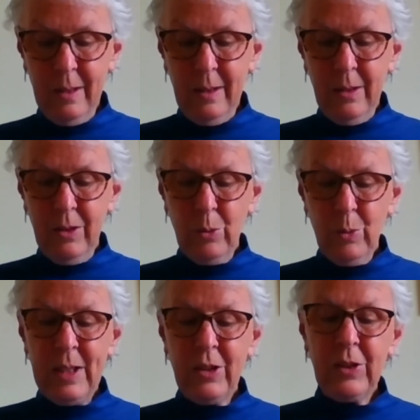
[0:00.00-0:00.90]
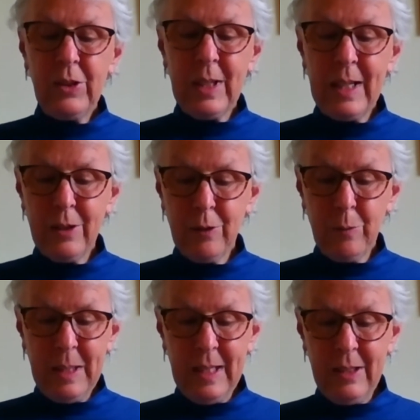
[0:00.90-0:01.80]
To reach the state of
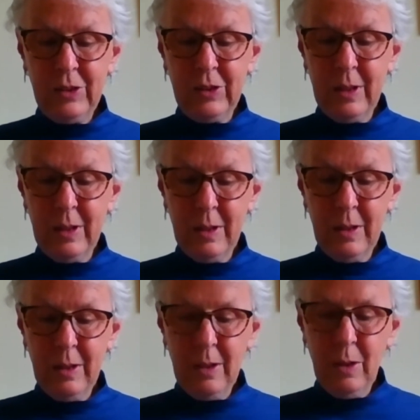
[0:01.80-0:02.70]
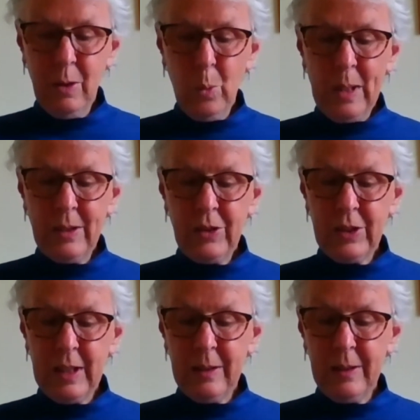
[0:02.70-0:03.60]
peace, one
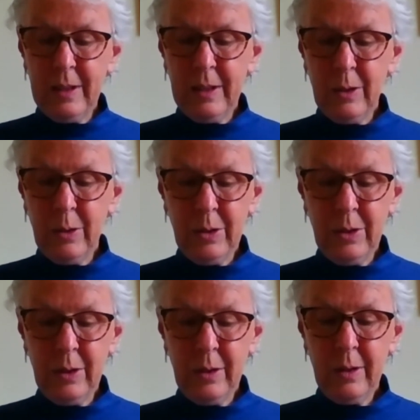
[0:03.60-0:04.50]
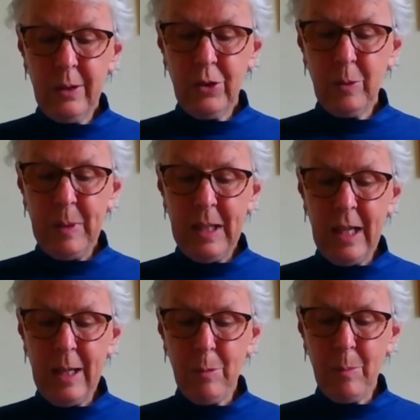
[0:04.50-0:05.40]
skilled in the good should be
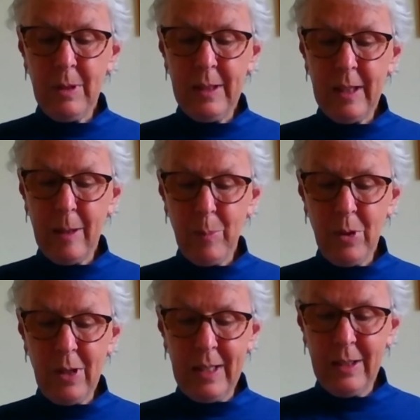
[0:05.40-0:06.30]
capable and upright,